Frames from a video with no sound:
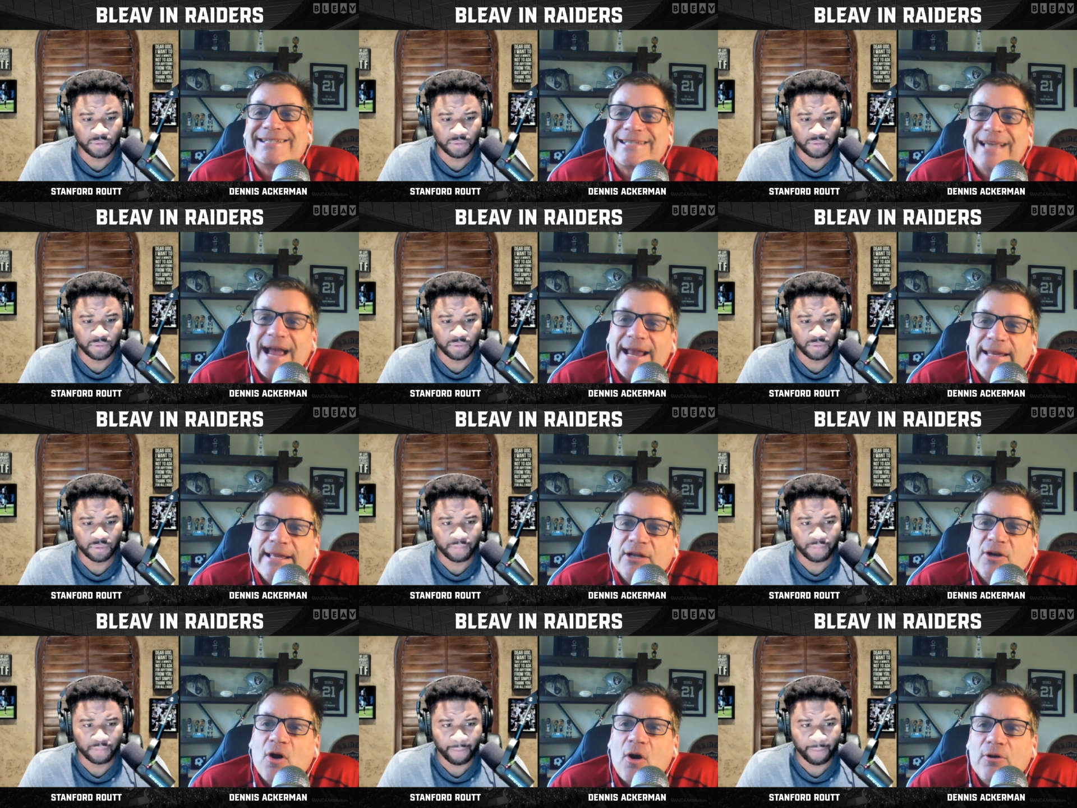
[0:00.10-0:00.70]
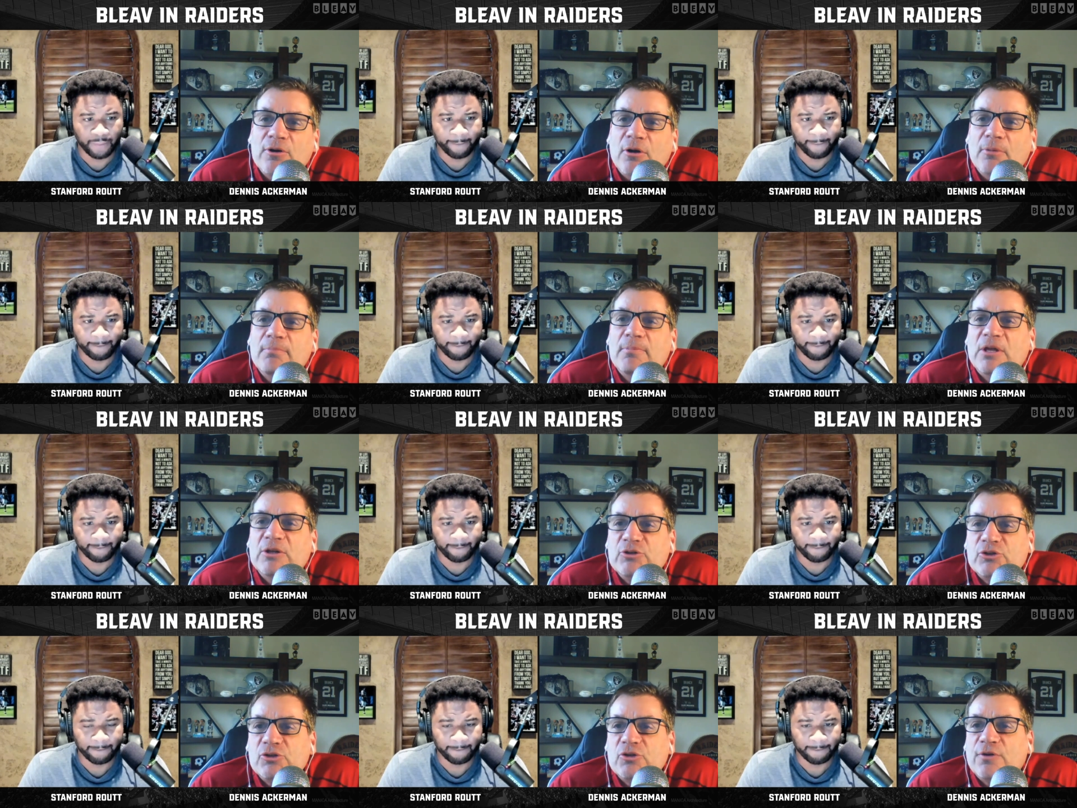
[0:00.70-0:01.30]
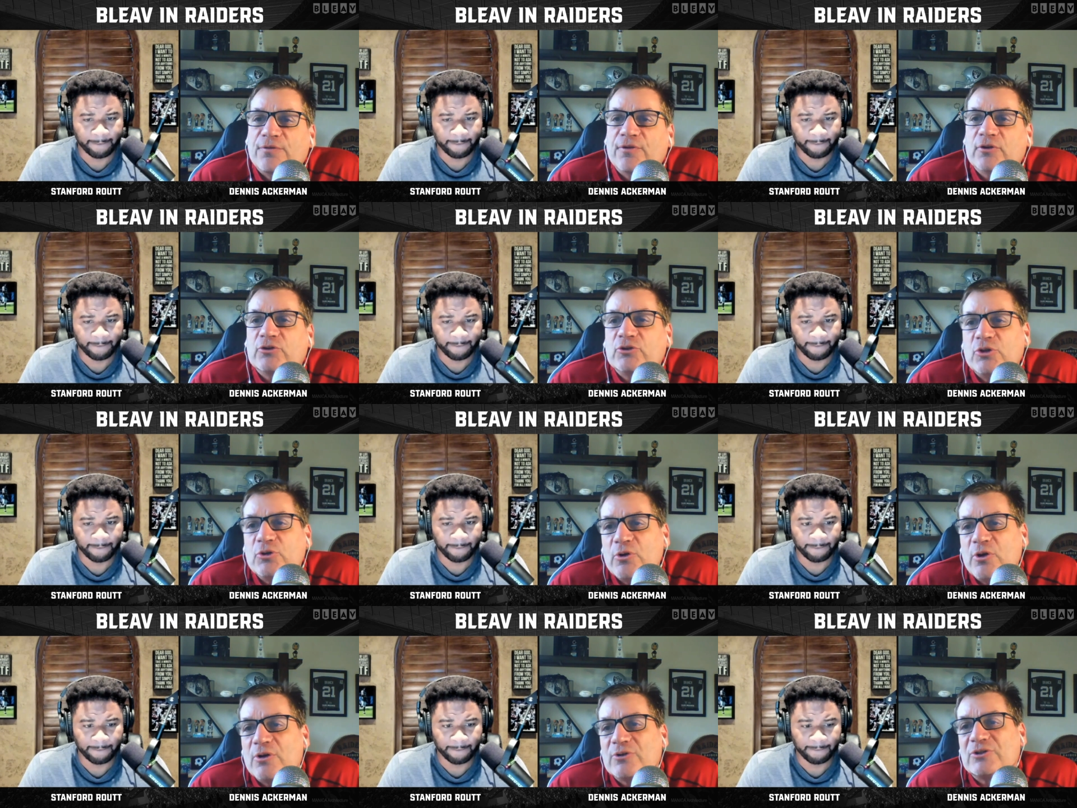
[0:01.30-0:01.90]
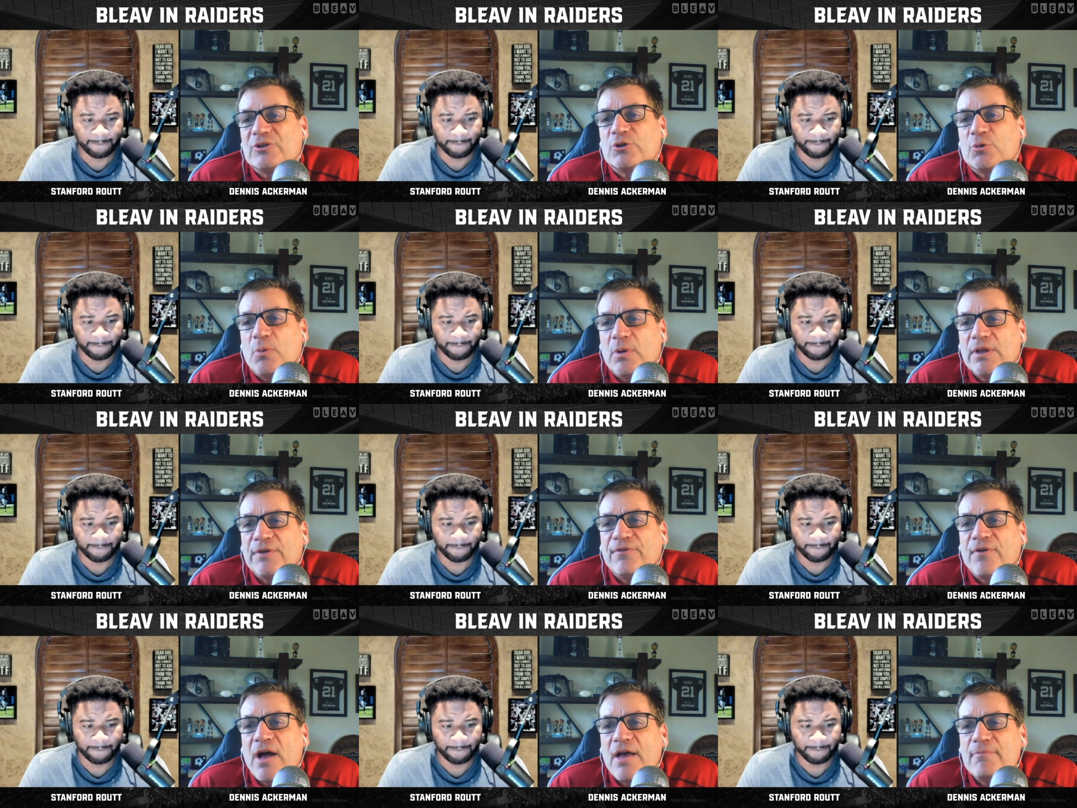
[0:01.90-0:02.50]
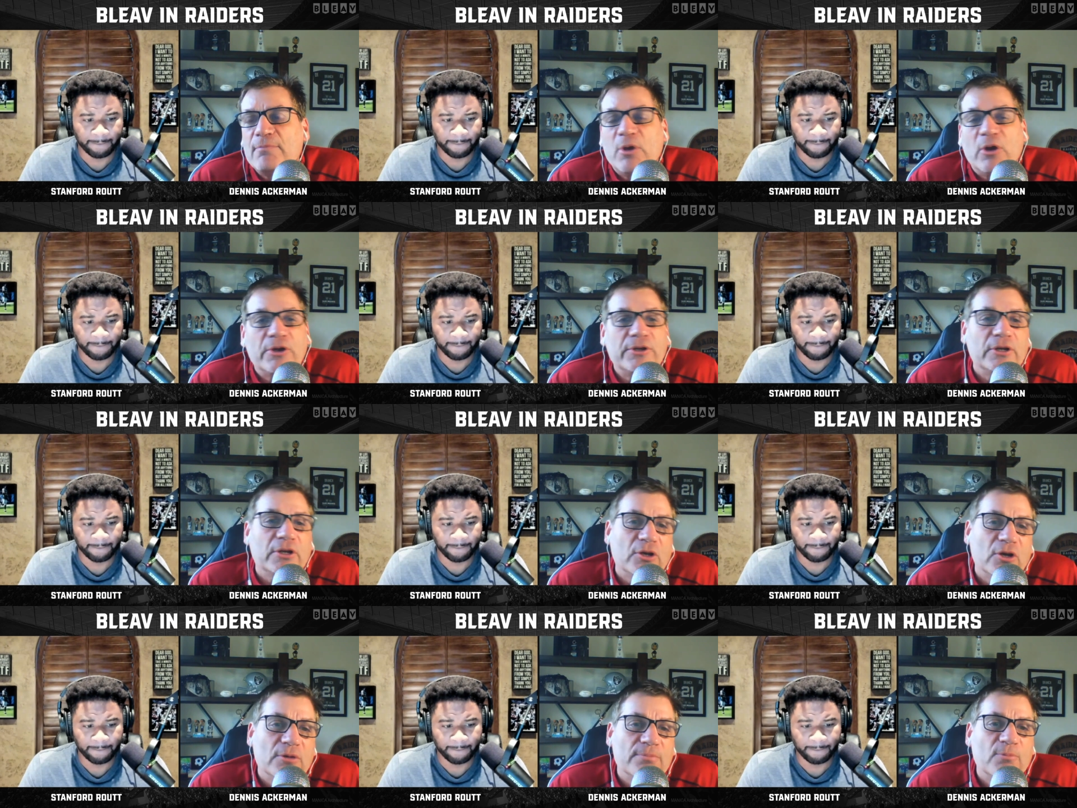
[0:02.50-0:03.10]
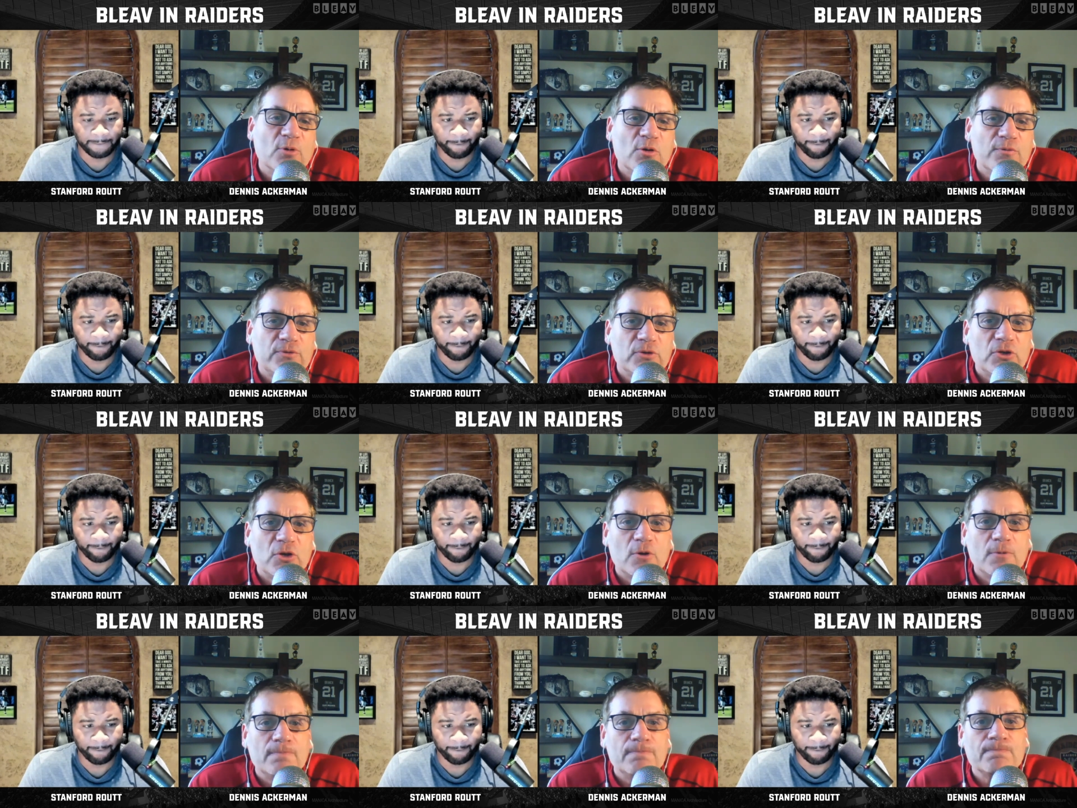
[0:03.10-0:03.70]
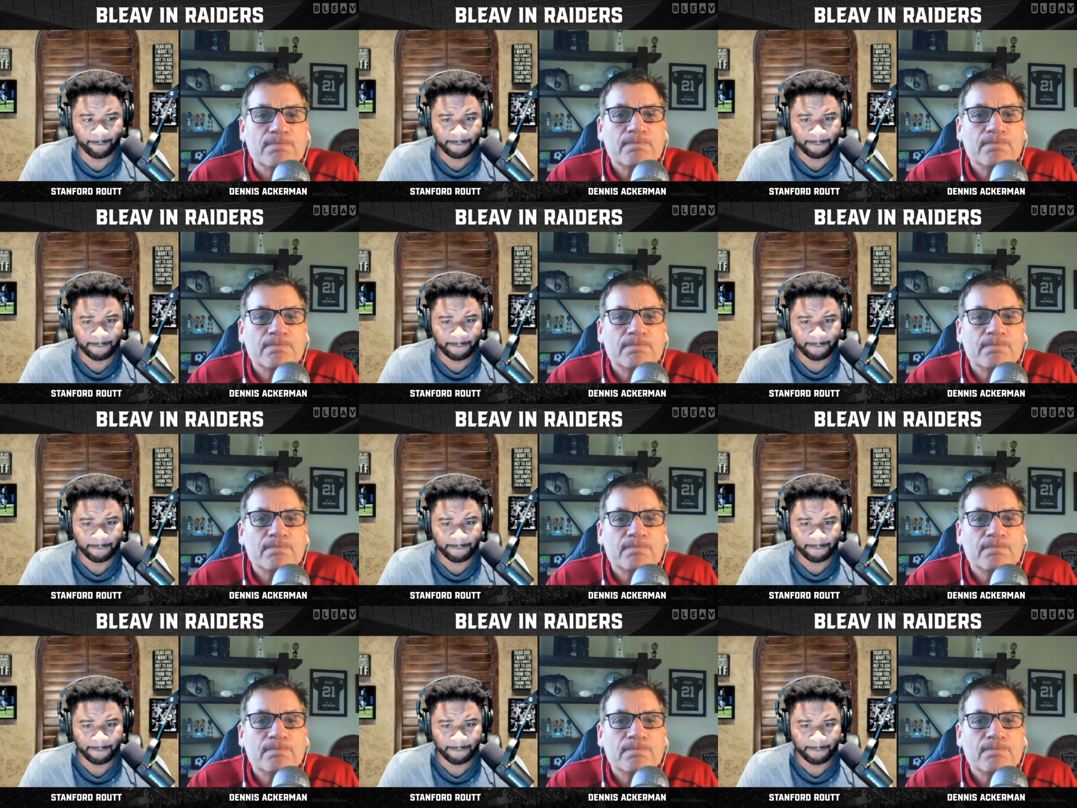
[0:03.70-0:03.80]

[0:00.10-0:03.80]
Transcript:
Speaker 1: signing Gardner Minshew for two years at twenty five million a good move to you?